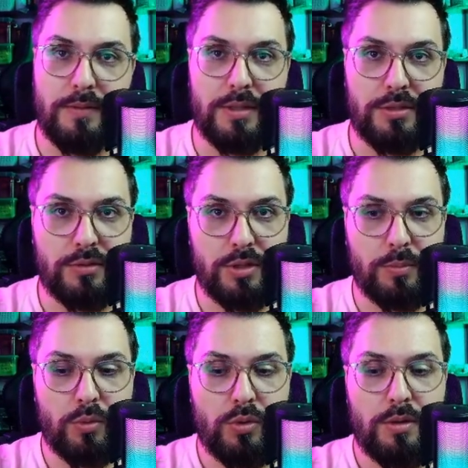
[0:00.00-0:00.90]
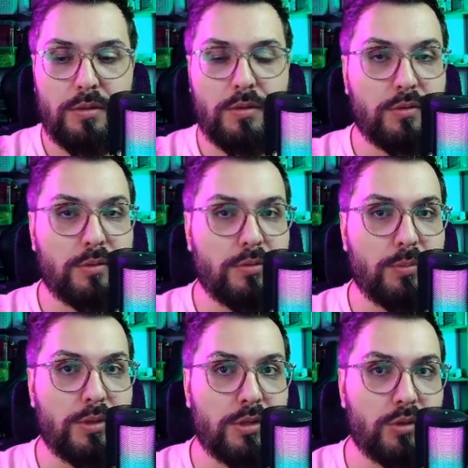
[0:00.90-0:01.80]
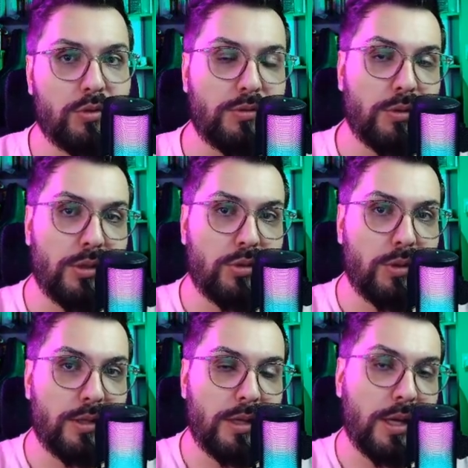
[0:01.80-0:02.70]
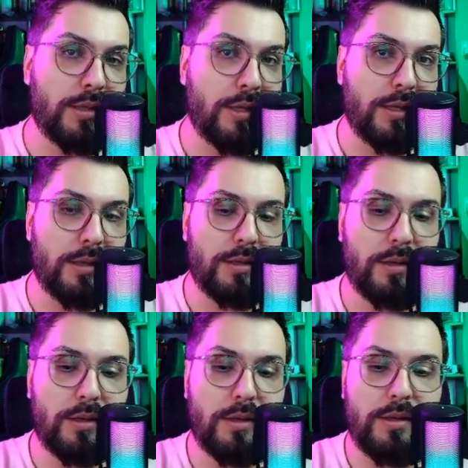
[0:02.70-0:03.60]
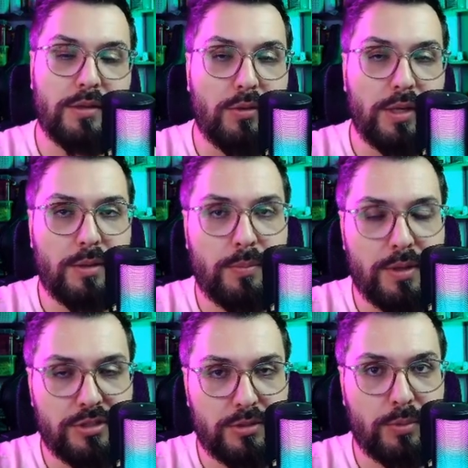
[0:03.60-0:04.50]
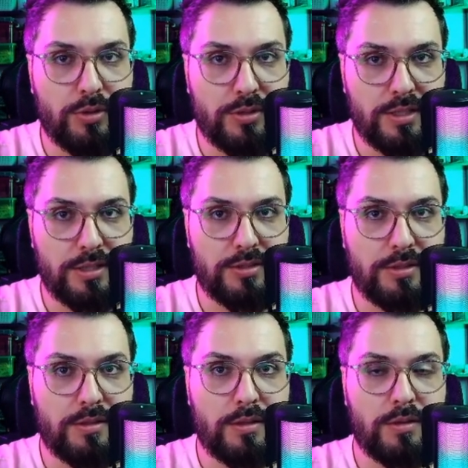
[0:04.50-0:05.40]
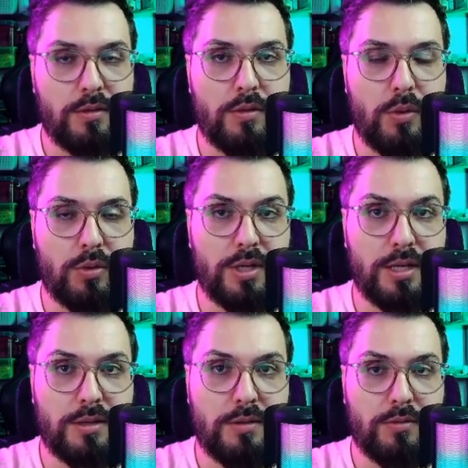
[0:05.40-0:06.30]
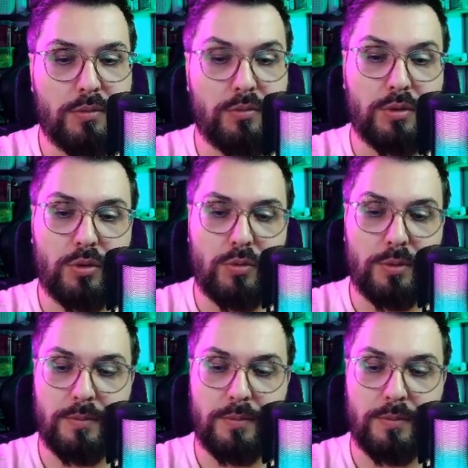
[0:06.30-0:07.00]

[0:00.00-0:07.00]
It's very important for me to know if you're enjoying the content so I can bring similar things, okay, for you,